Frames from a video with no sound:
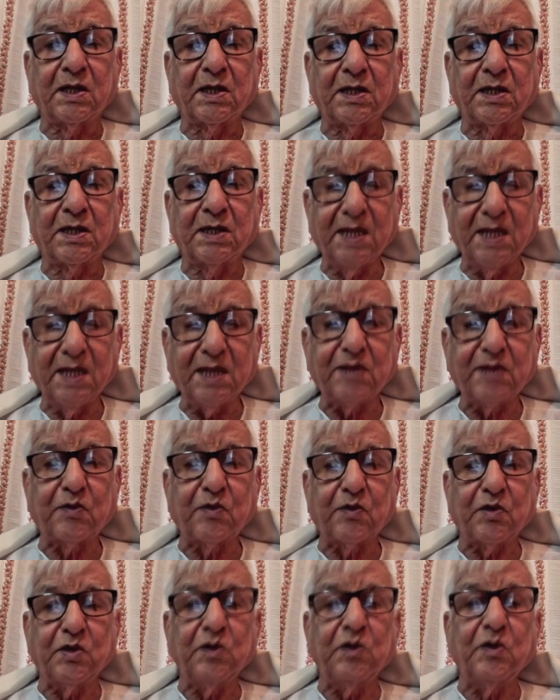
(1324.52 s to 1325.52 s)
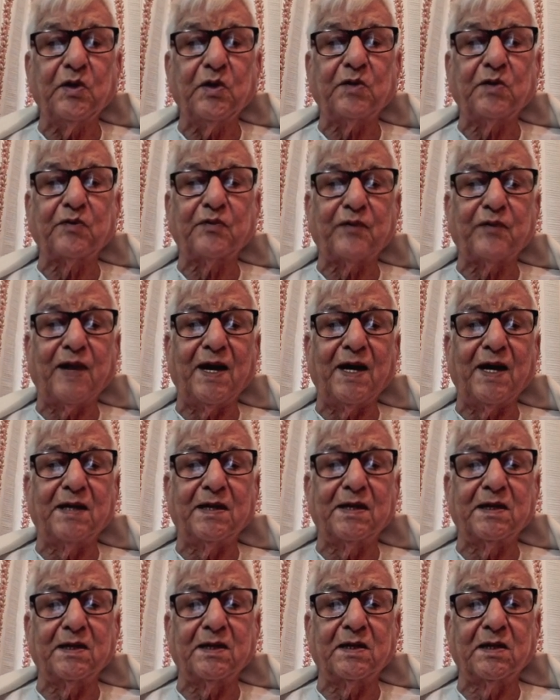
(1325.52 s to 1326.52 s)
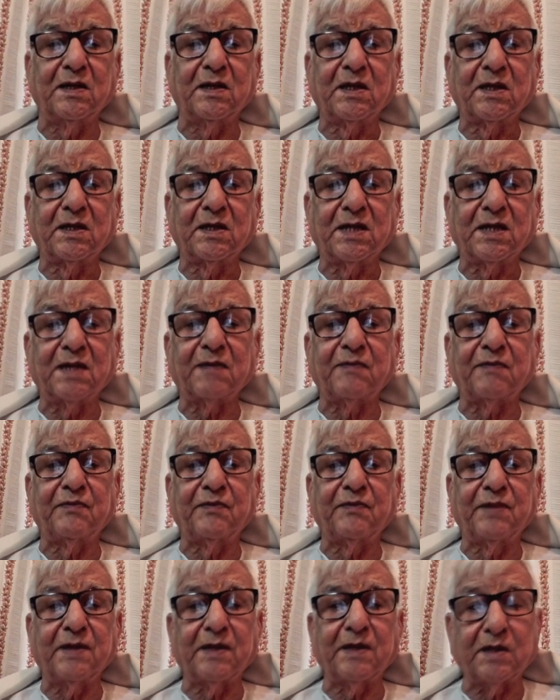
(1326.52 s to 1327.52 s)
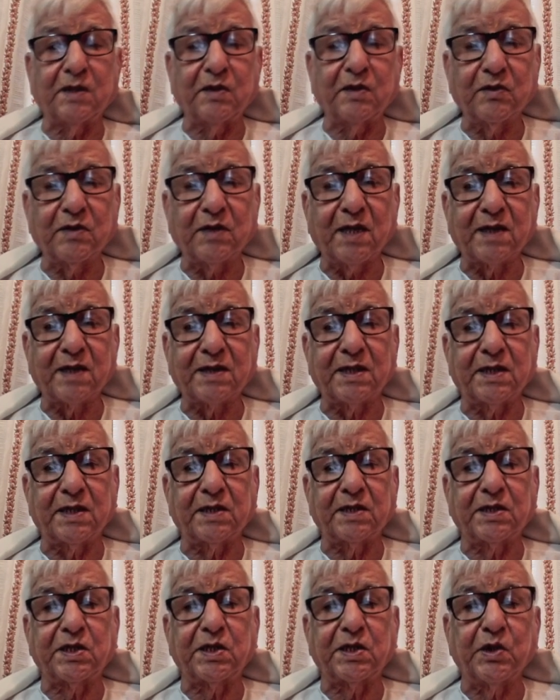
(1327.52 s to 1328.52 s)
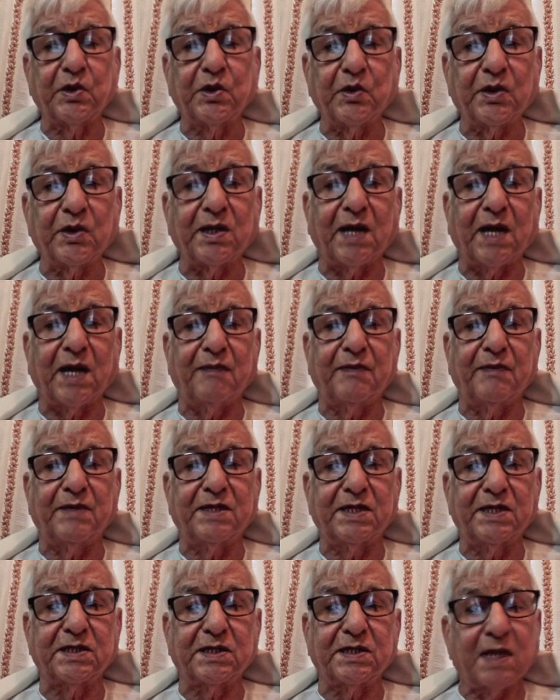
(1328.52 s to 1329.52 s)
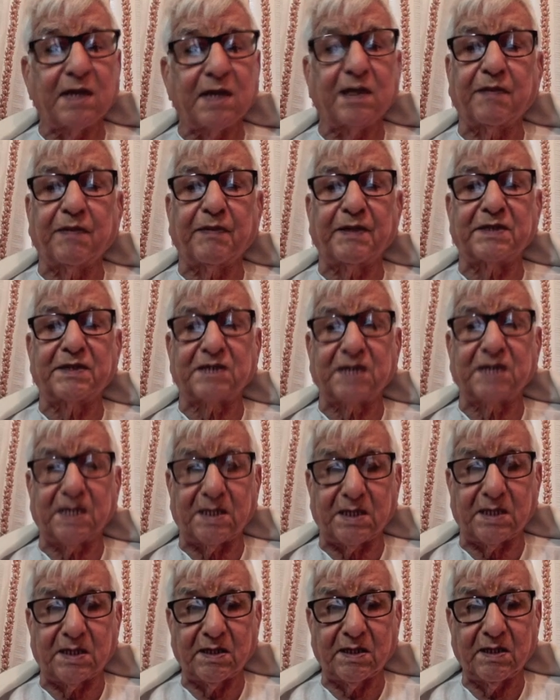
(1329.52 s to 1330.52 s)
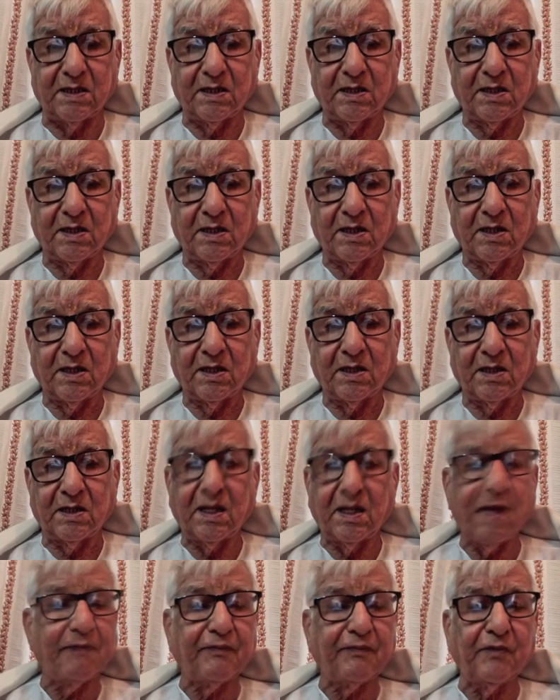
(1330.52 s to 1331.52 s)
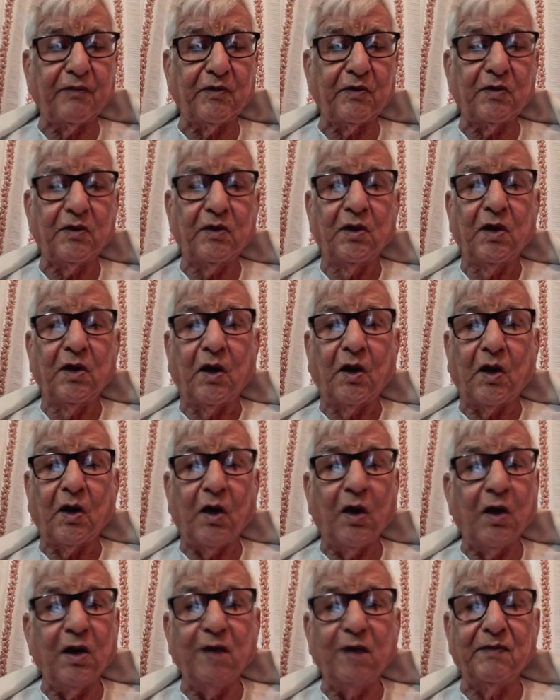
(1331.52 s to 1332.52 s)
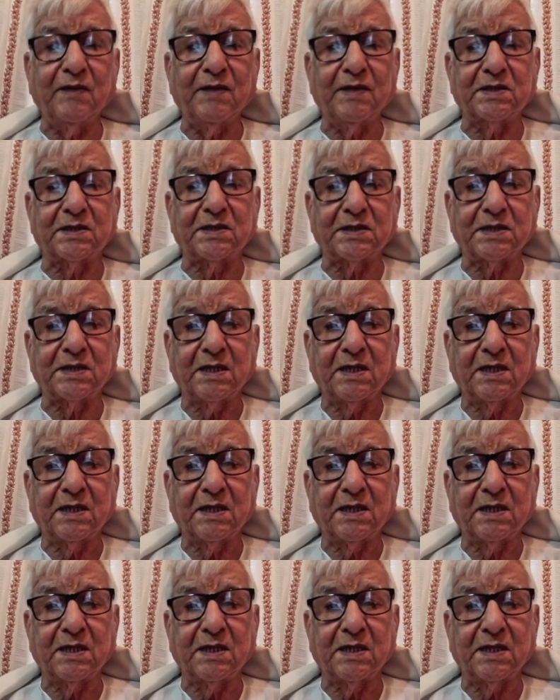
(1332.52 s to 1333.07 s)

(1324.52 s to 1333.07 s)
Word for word: he could not find that yoga can cure diabetes 100%. Therefore, always